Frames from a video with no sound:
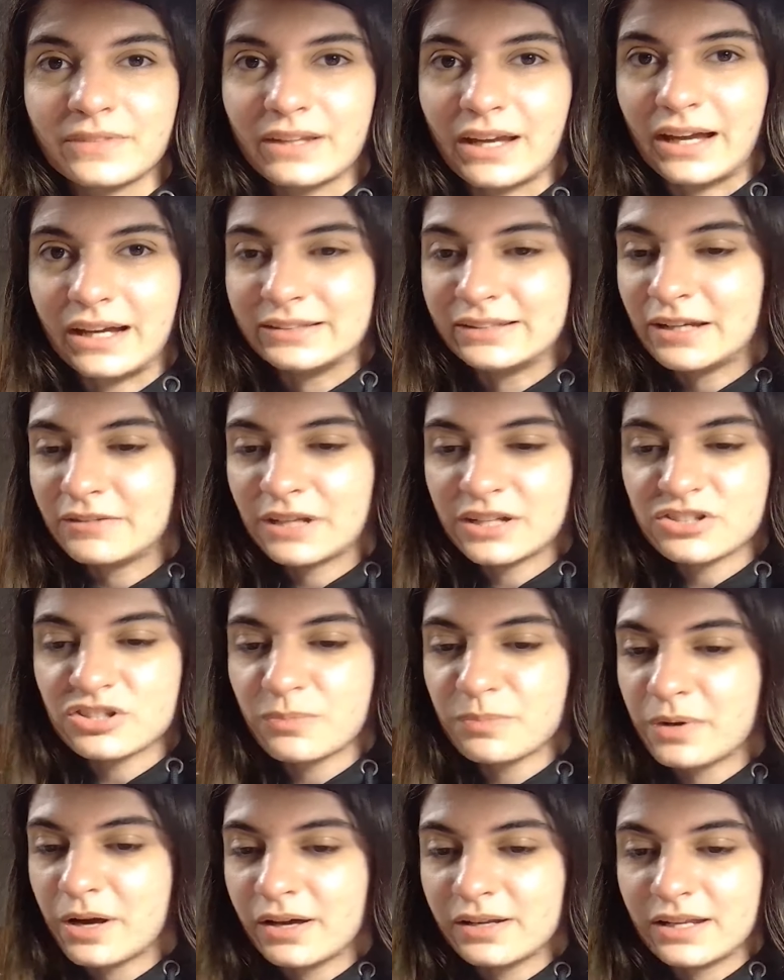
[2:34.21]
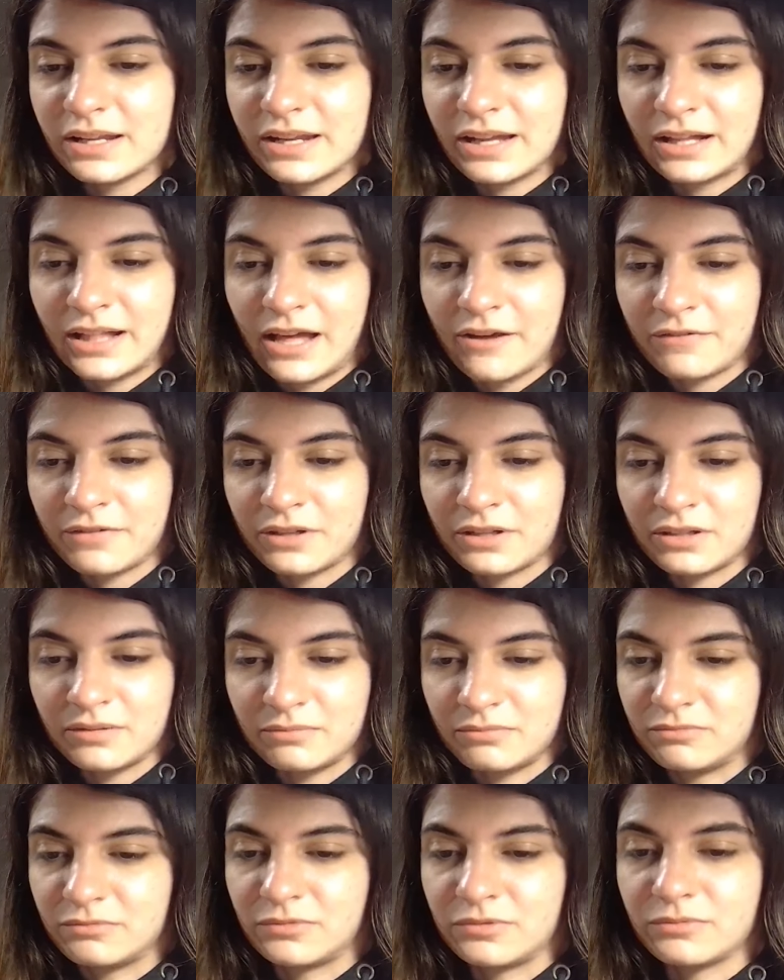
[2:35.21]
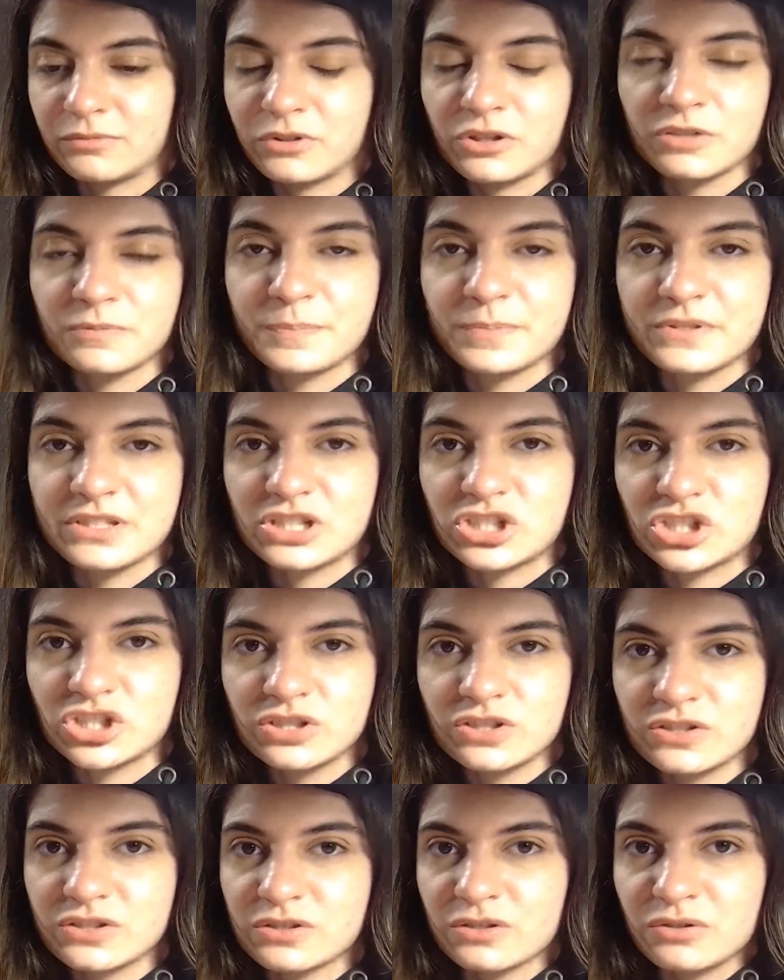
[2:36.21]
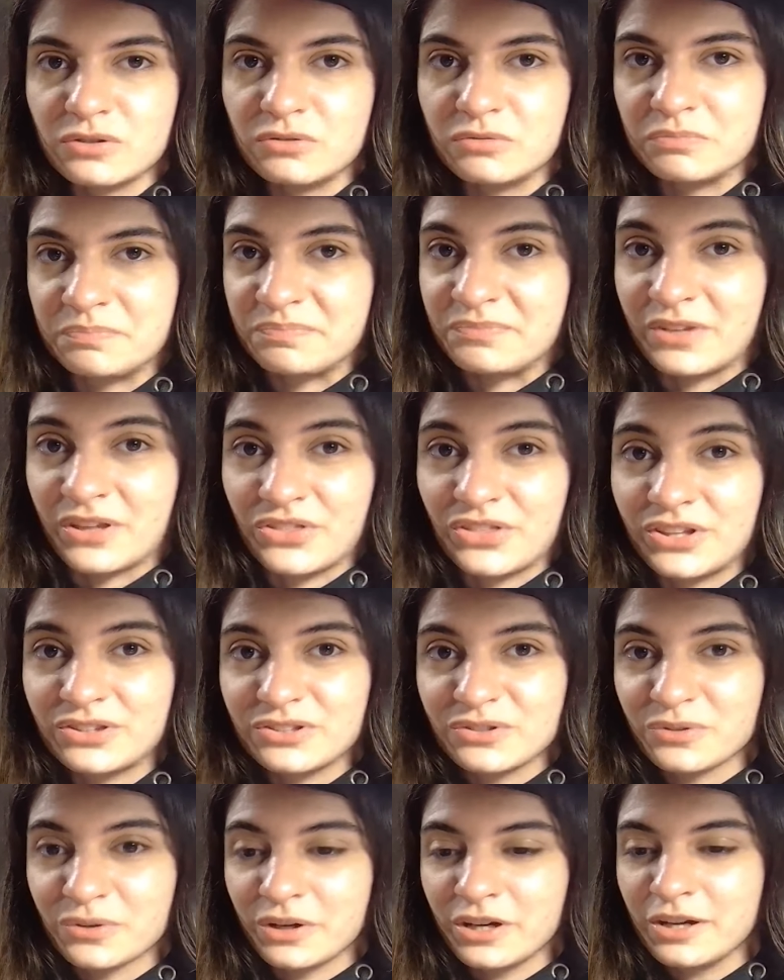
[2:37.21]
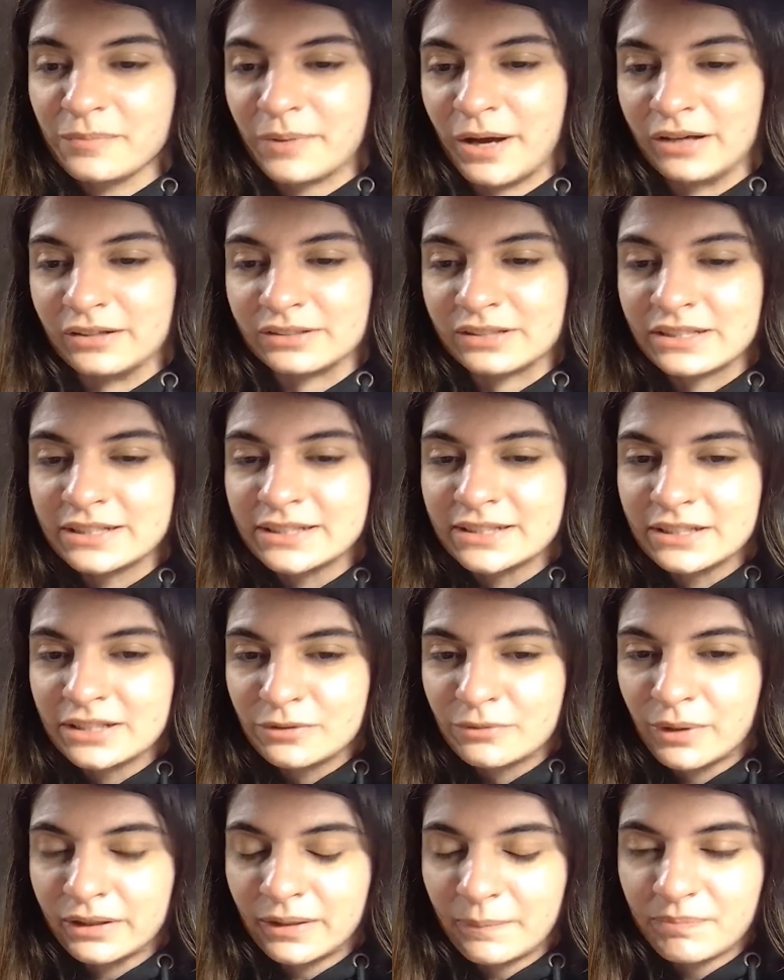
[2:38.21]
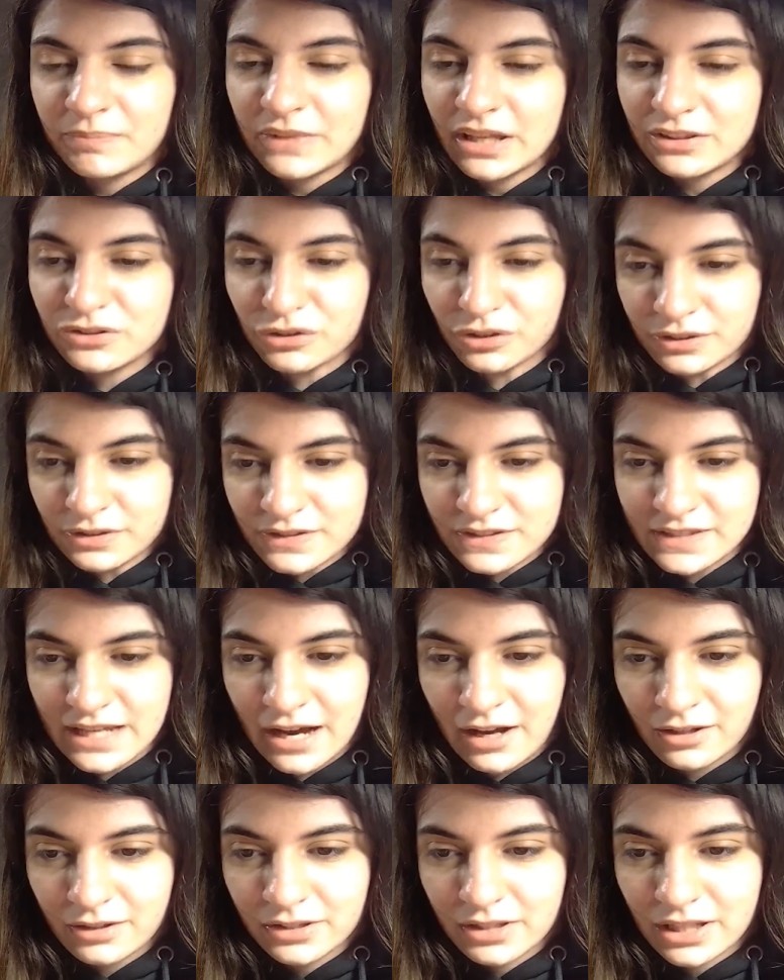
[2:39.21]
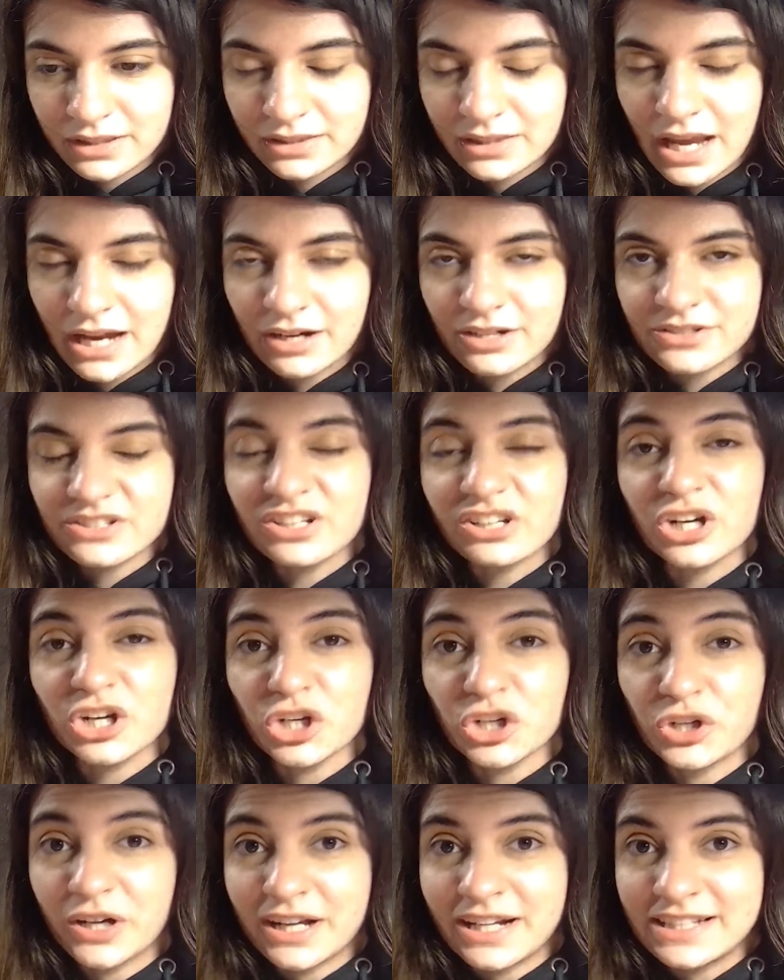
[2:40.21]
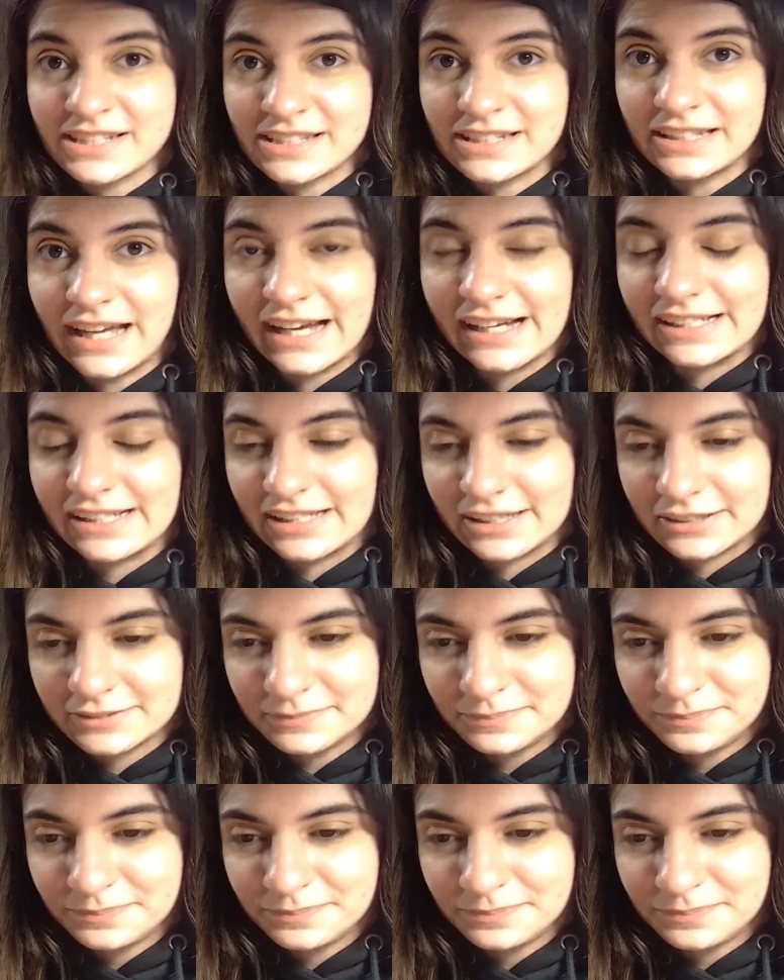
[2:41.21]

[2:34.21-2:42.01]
I'll have an extra pawn, and I'll have a good position, so nothing to worry about. Well, it turns out that there's a crazy line here.